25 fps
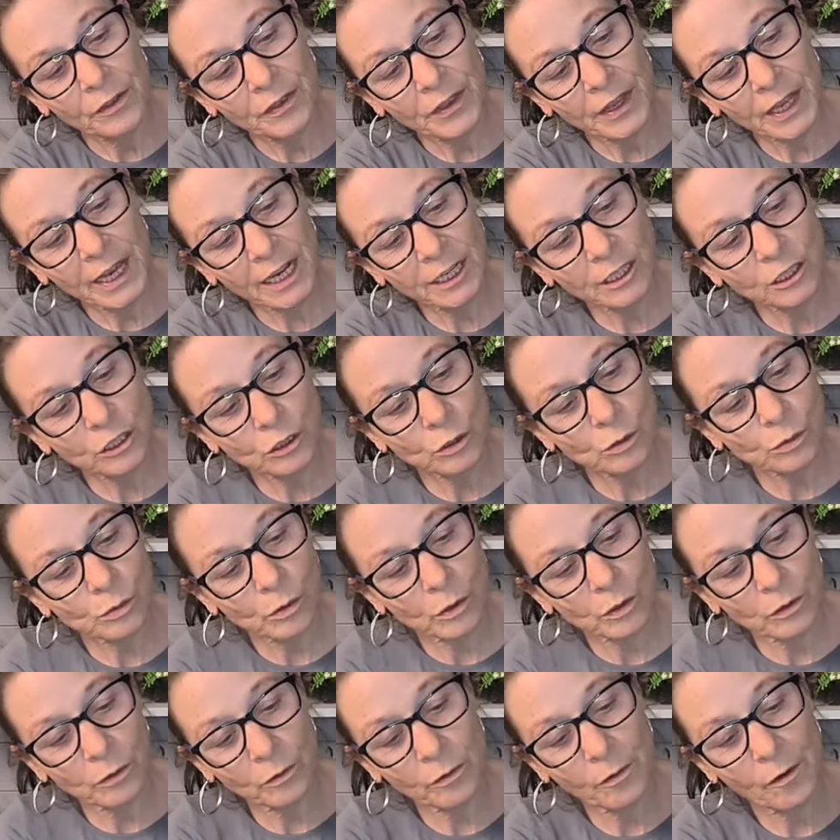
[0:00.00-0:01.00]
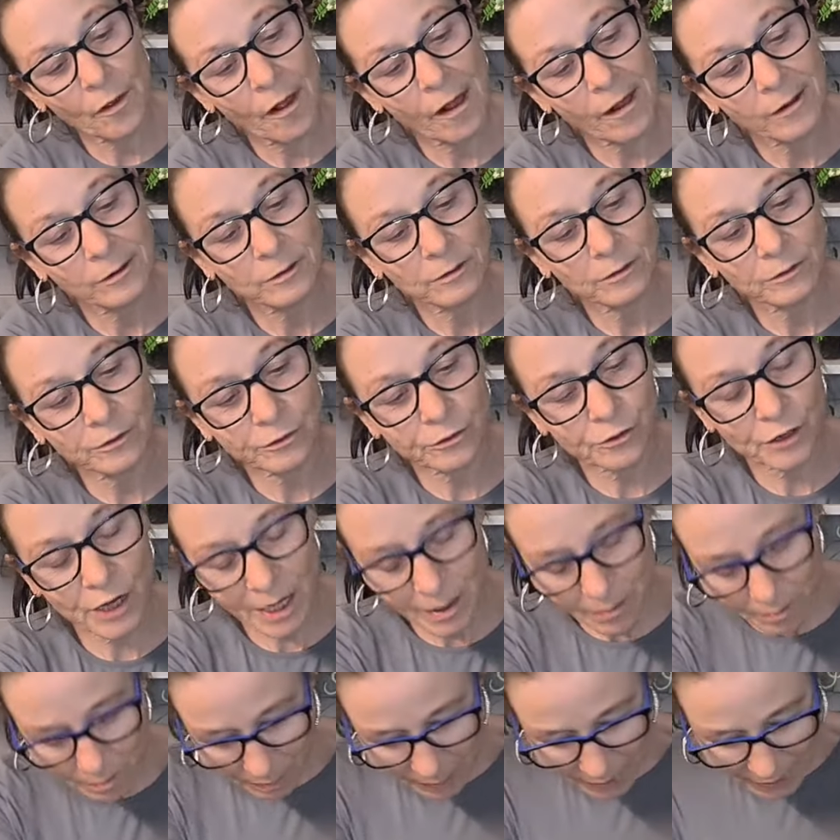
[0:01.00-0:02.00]
the actual
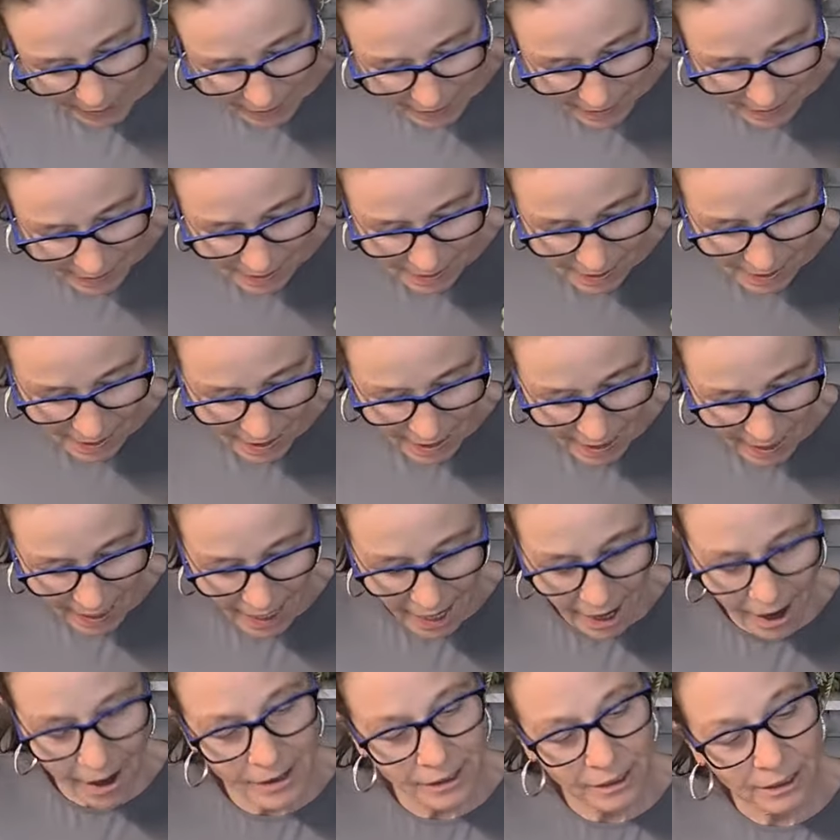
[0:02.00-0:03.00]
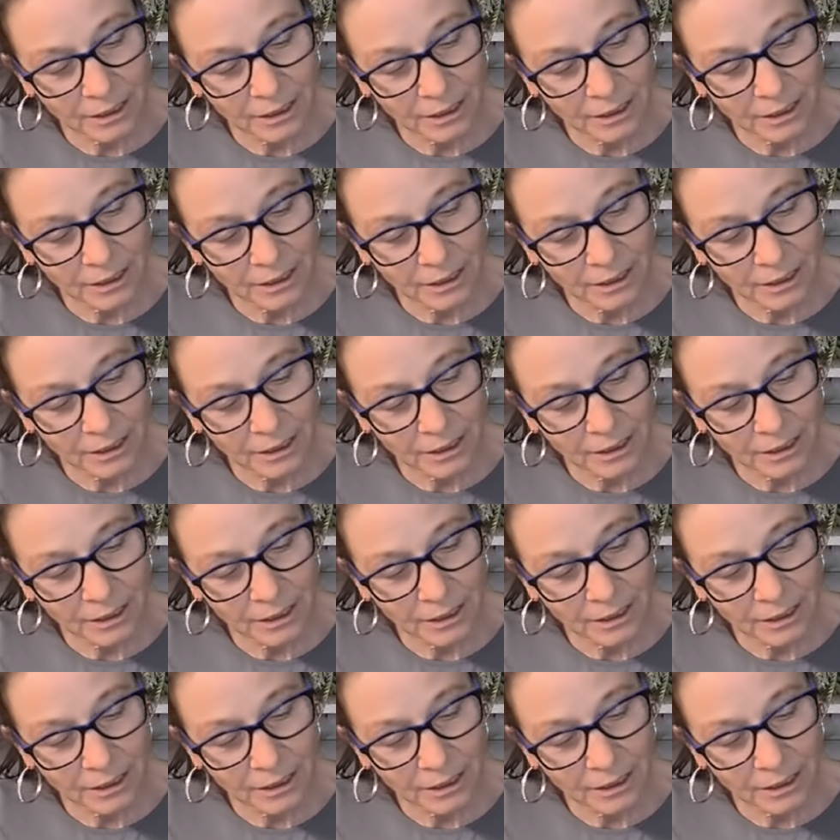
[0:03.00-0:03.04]
frame piece there.